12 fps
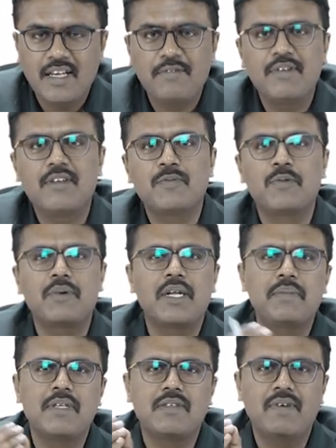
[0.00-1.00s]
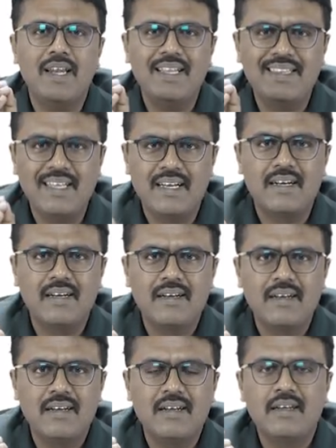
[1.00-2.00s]
If the sputum is very thick,
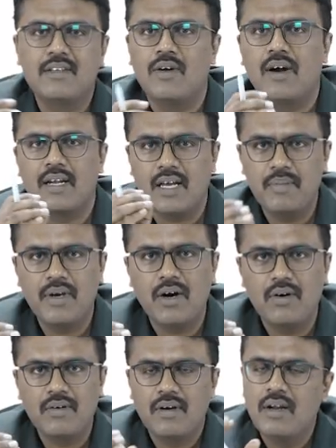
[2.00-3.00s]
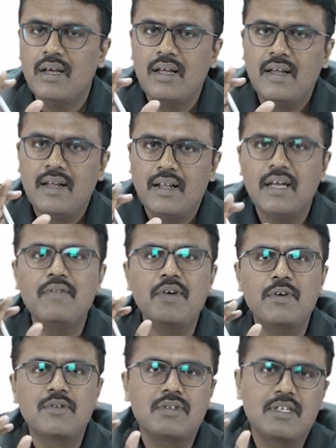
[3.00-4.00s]
not coming out, then we
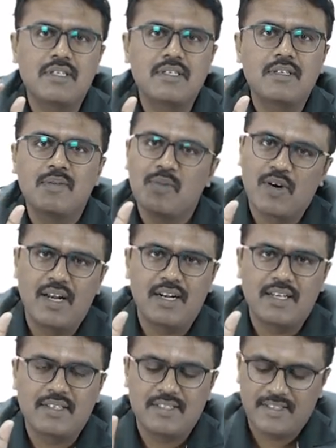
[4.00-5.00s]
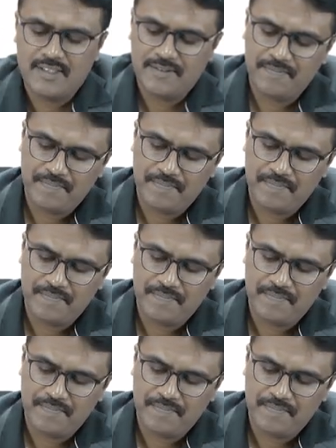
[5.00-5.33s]
use this mucolytics.